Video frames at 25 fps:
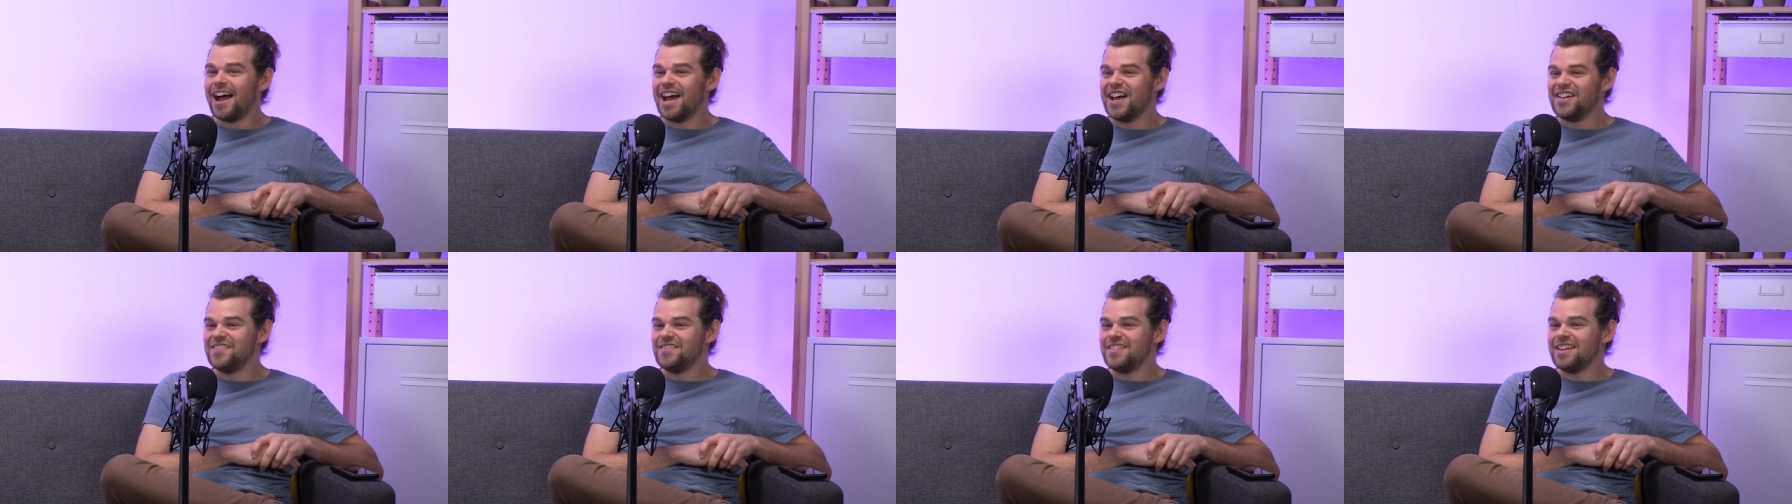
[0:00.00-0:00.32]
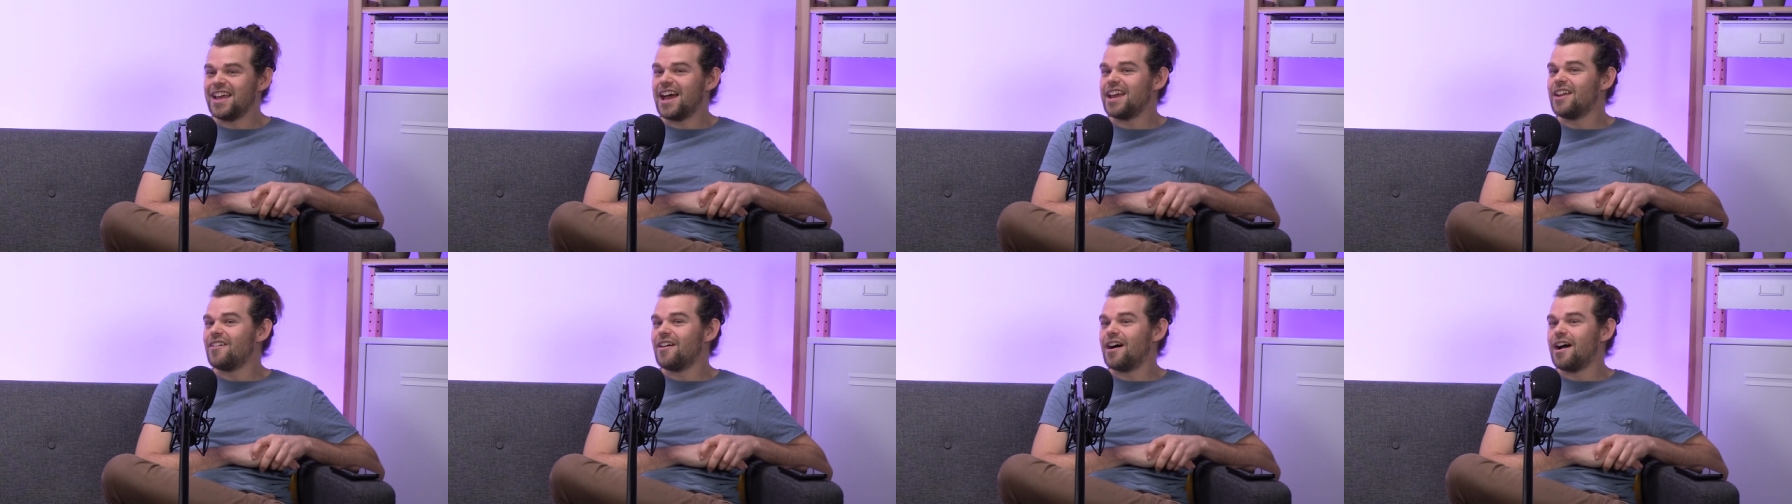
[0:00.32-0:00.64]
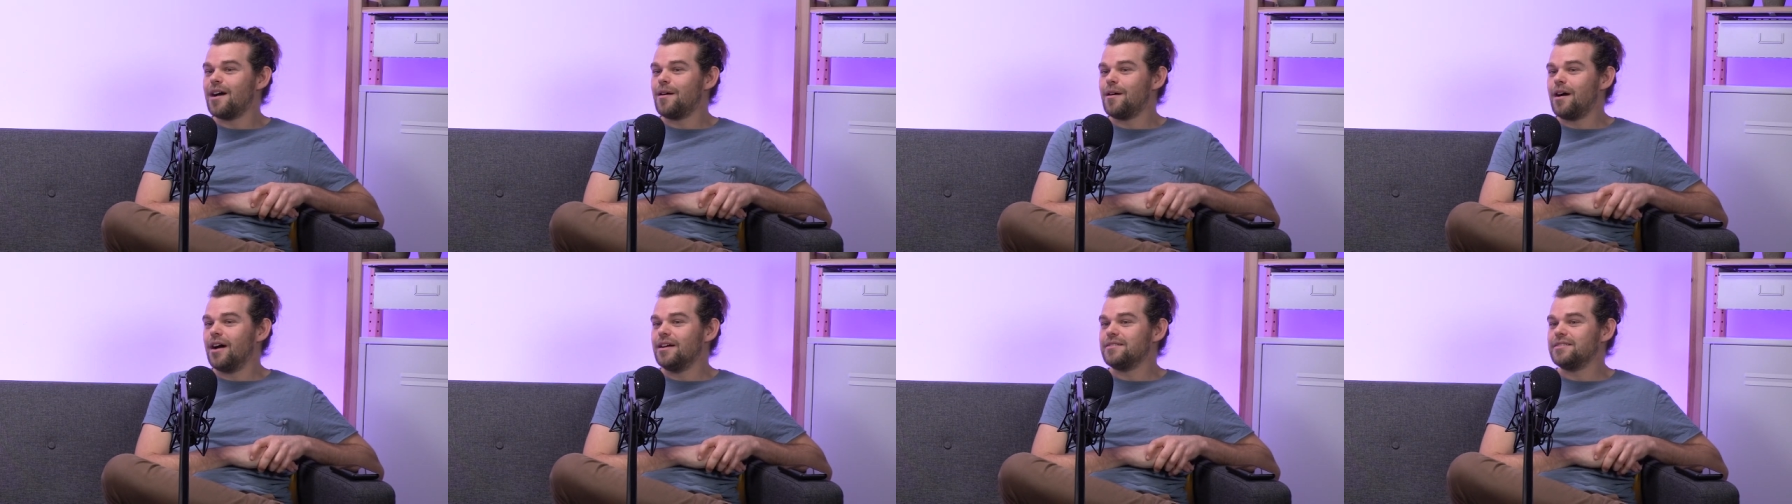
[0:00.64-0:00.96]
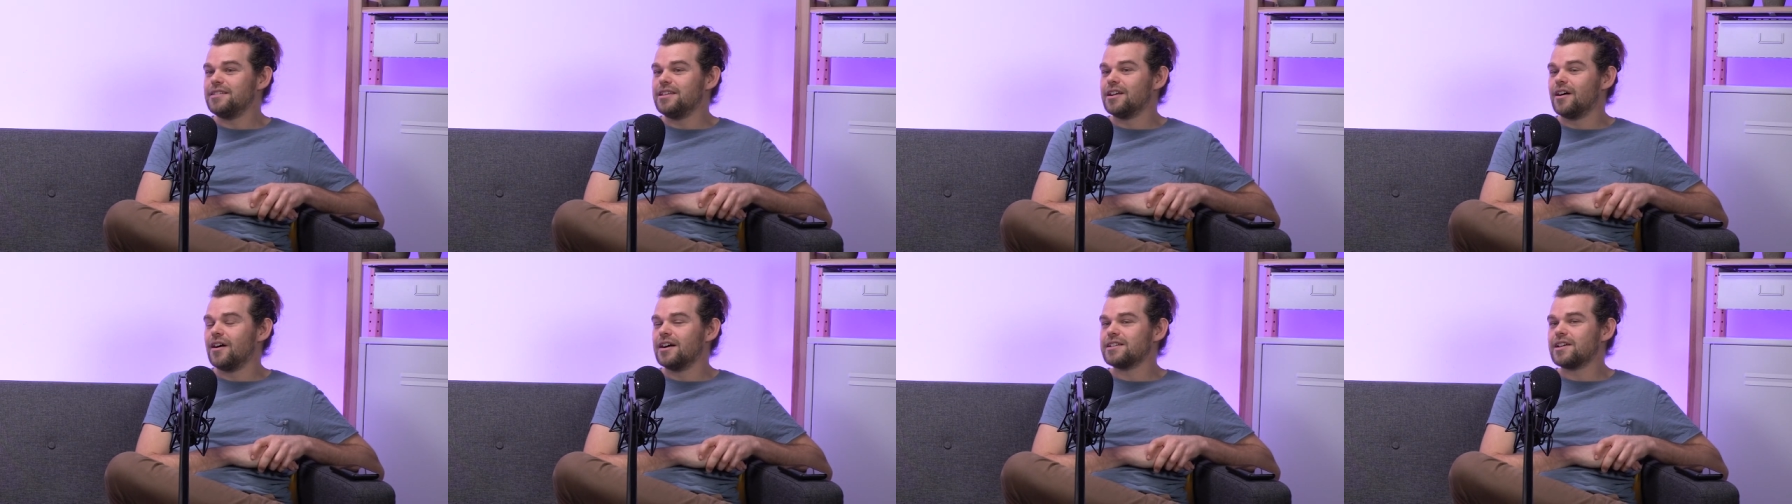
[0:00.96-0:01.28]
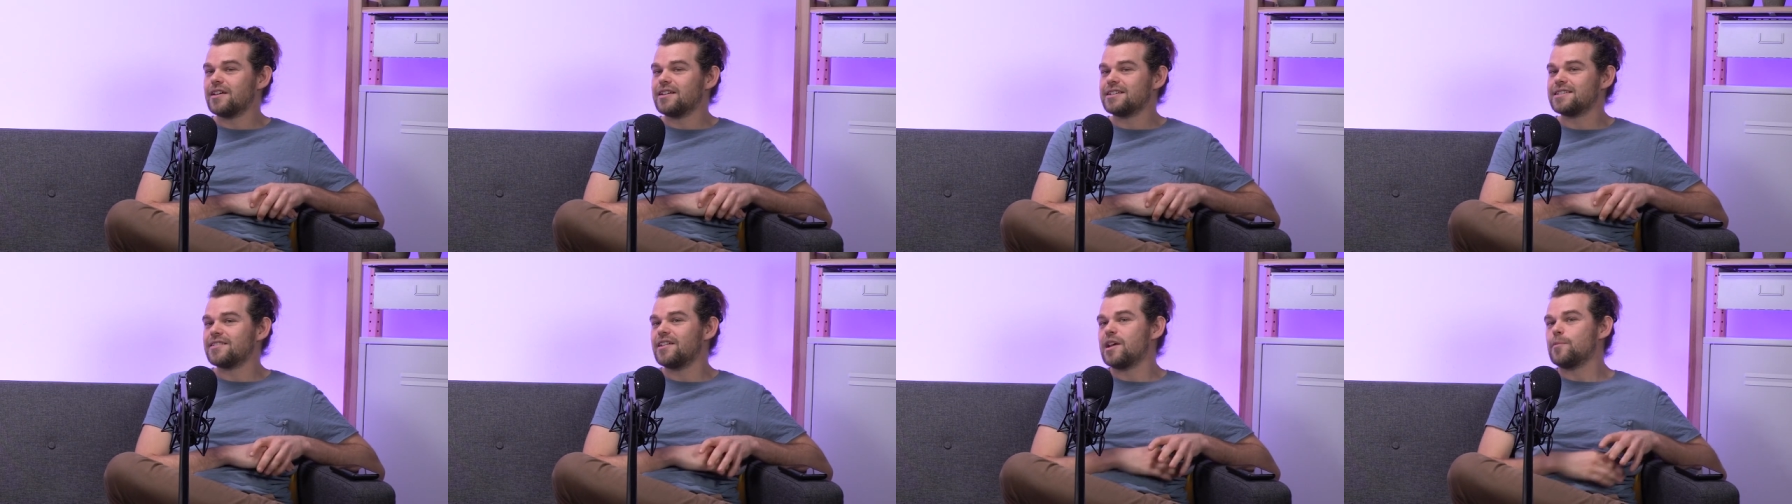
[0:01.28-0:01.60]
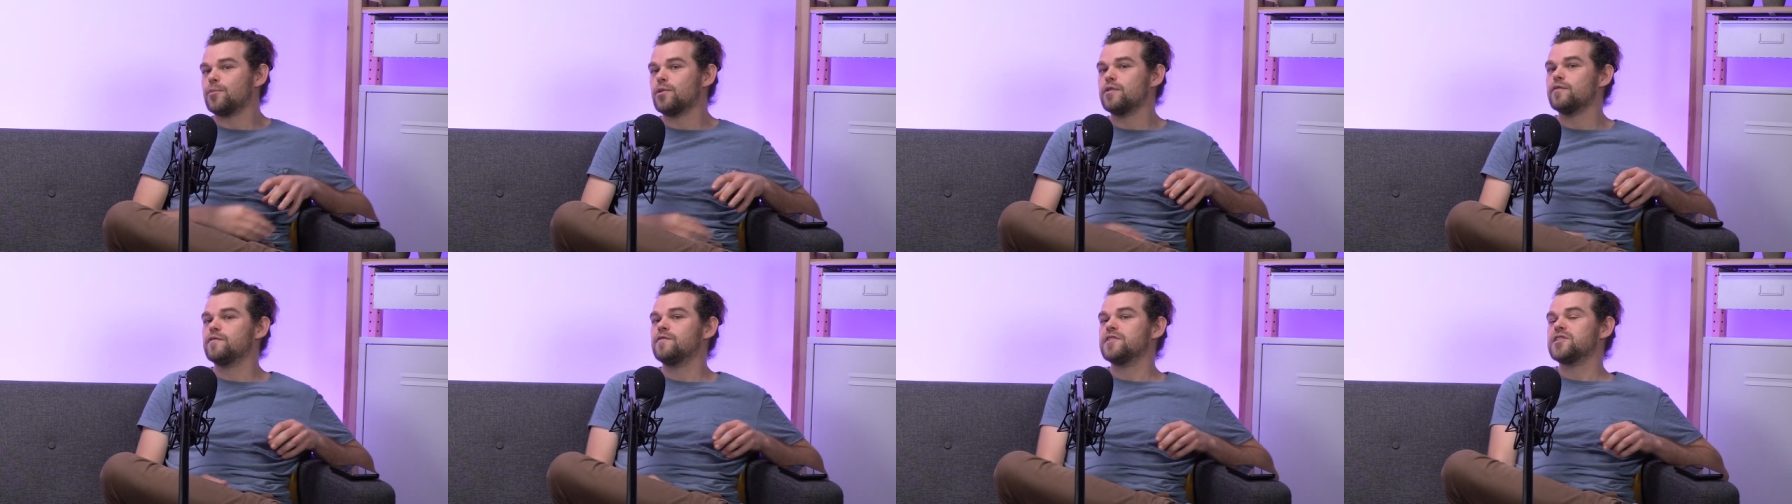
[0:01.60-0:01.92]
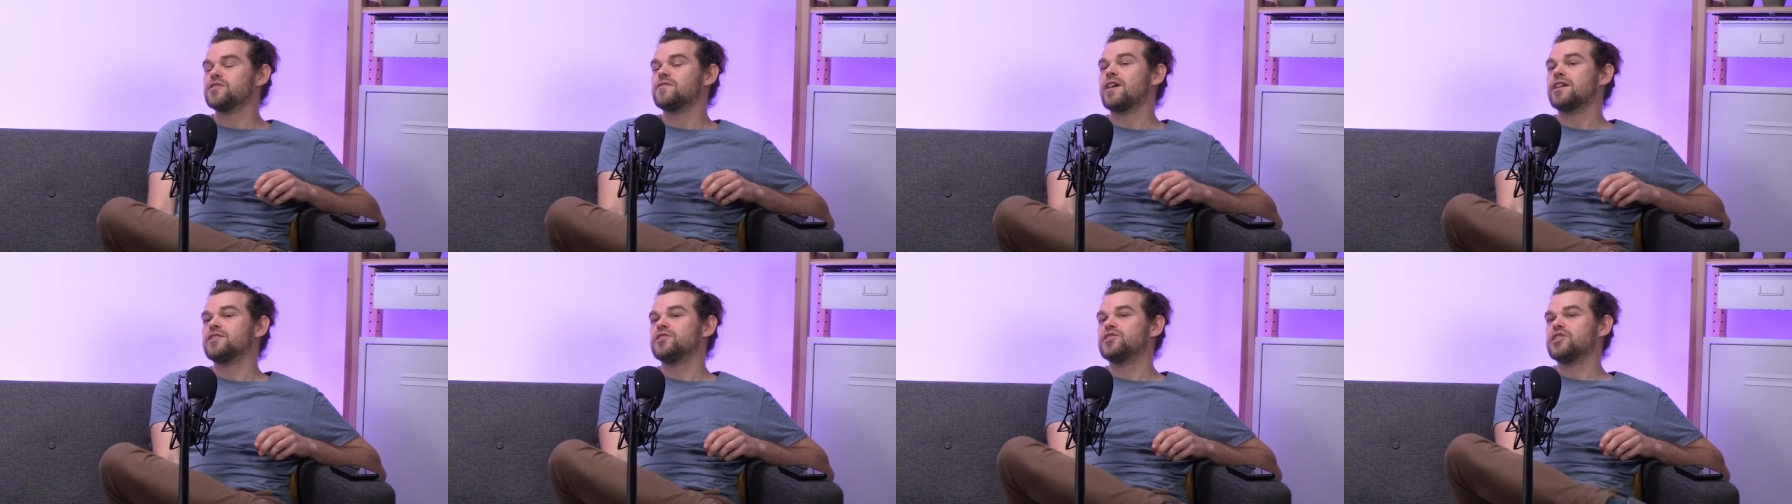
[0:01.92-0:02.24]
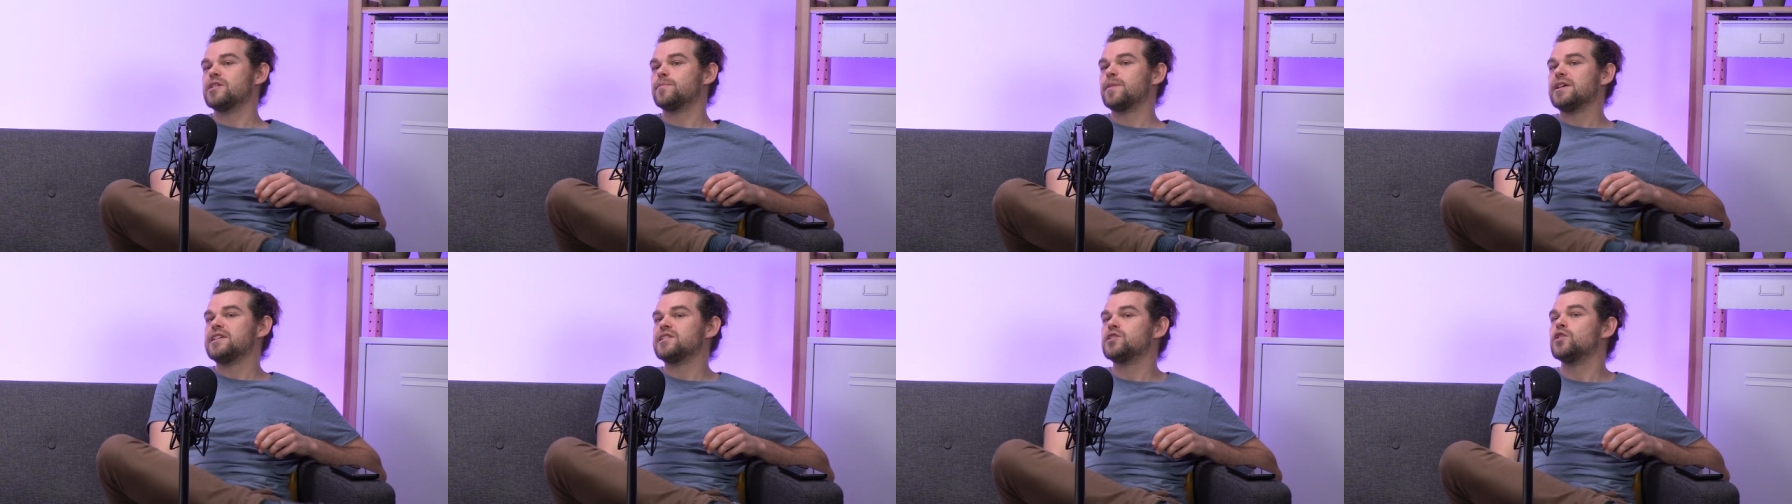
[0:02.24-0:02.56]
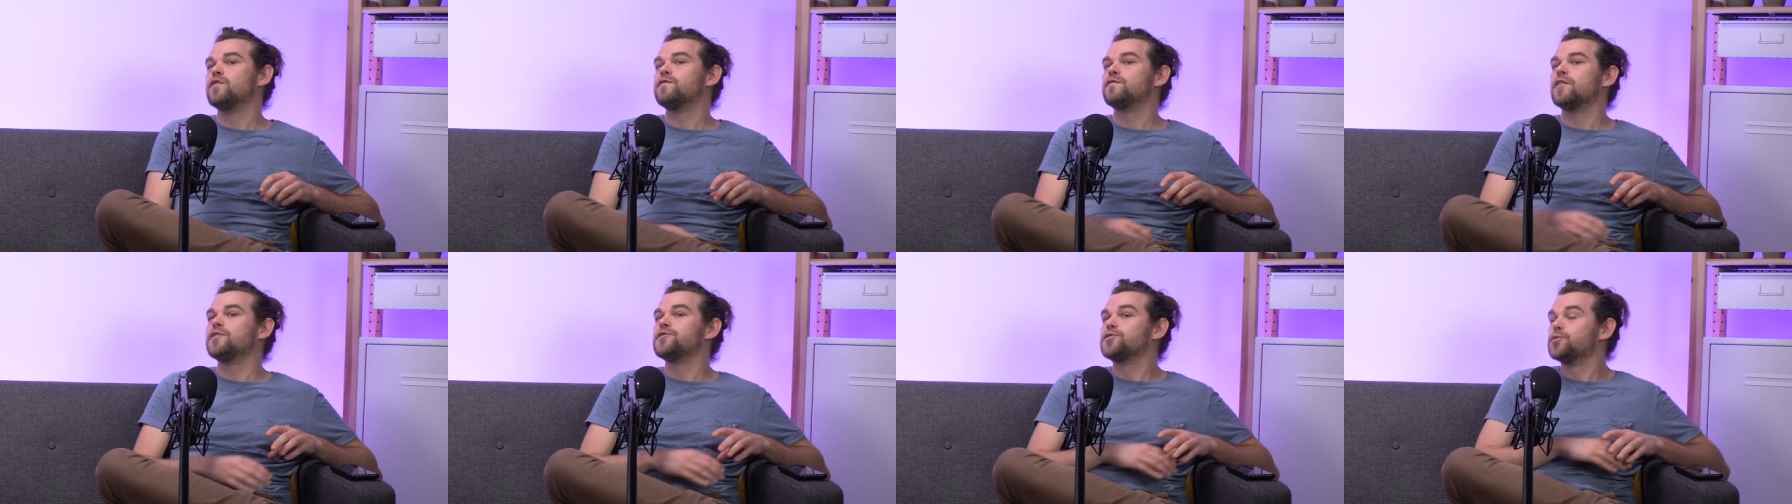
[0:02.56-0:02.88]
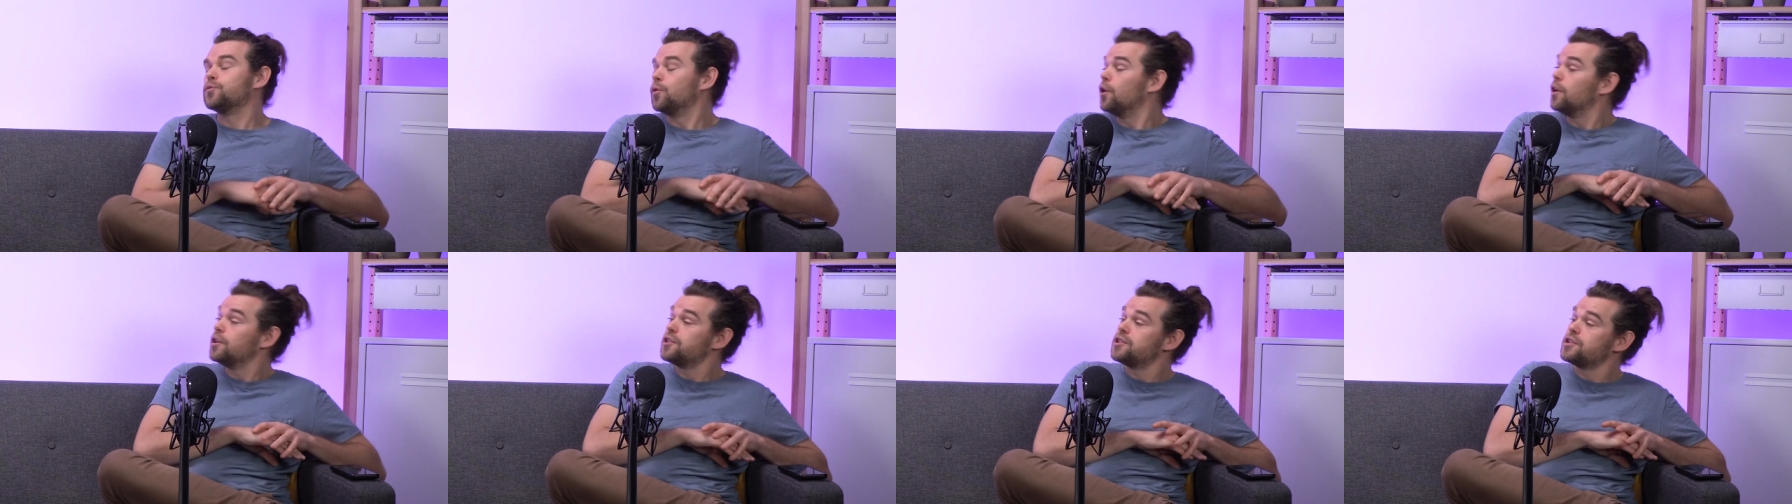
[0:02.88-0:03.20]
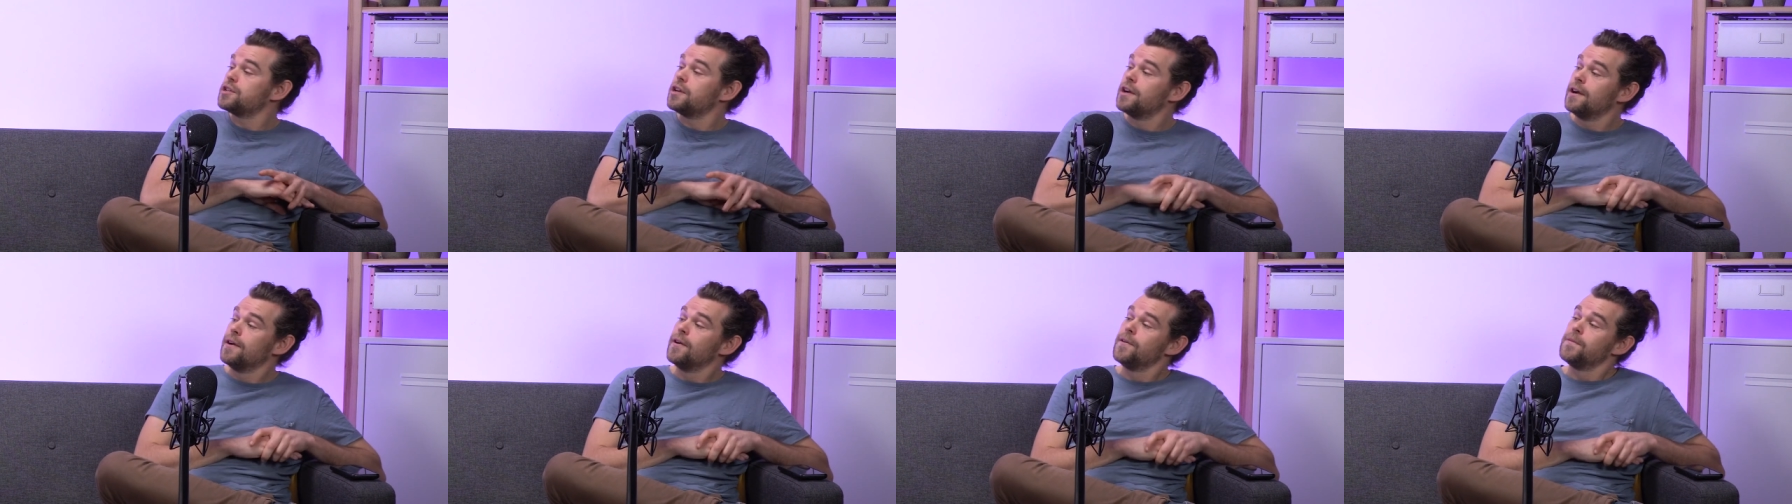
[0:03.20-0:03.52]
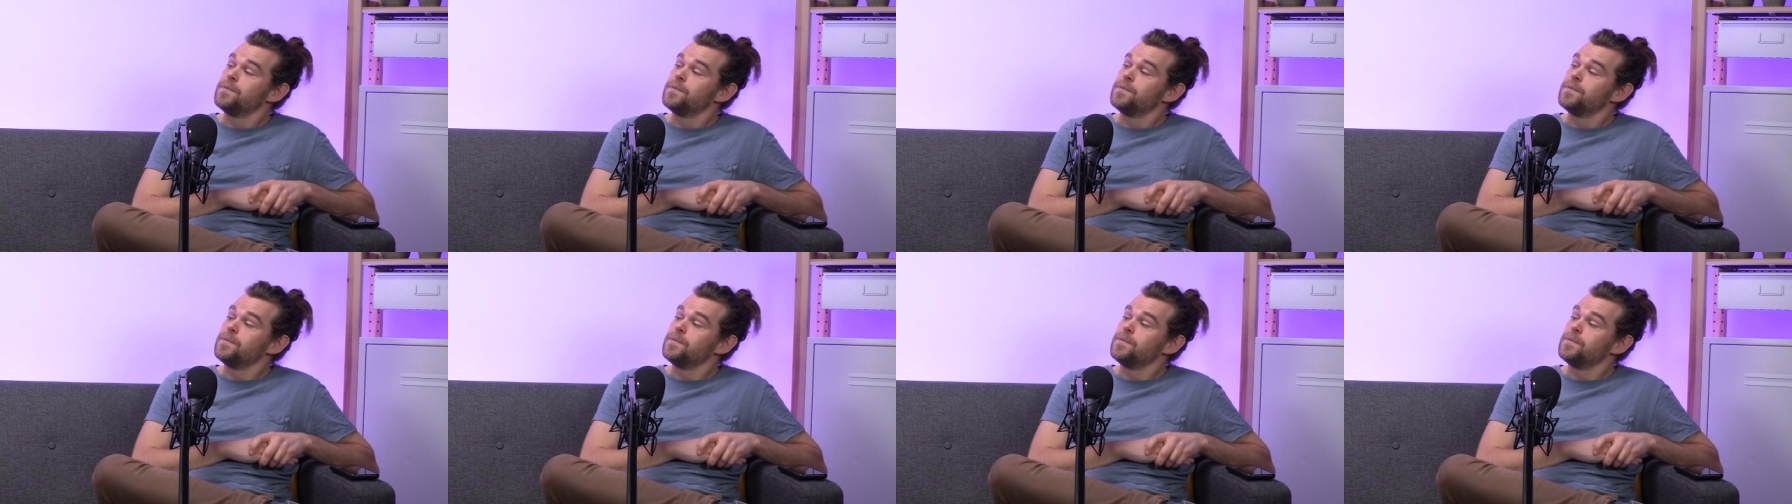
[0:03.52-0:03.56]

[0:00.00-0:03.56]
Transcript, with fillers: Um, yeah, no, I, I, you know I don't necessarily approve of his strategy, but he's good fun to watch.